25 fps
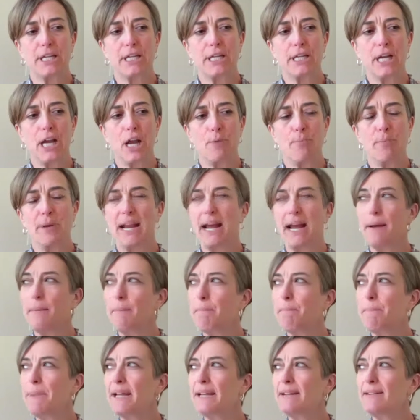
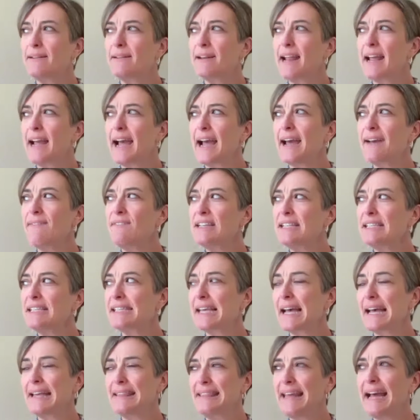but having
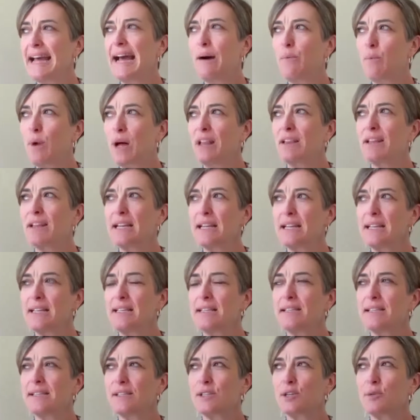said that, while it
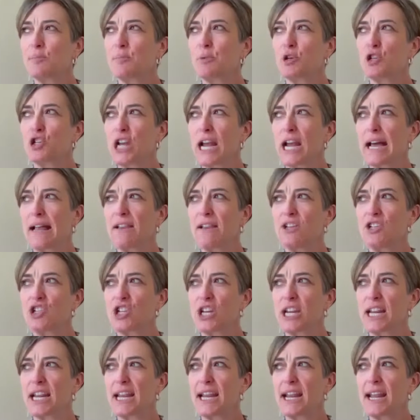is super
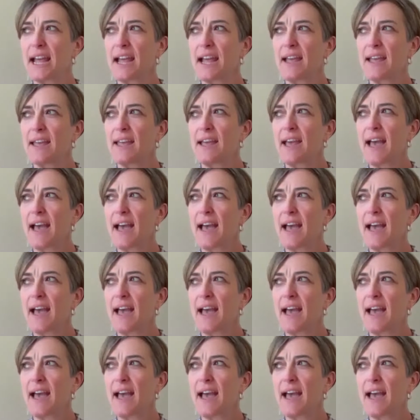challenging,